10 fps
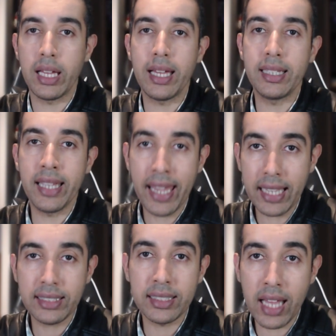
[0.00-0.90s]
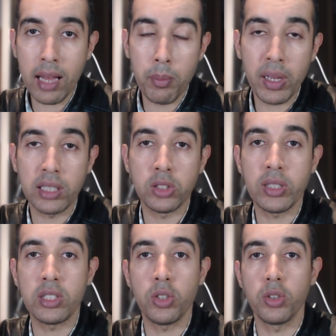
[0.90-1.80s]
and hit that bell so
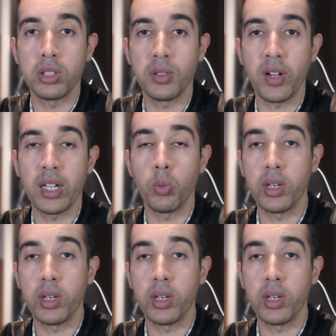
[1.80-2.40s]
that you're notified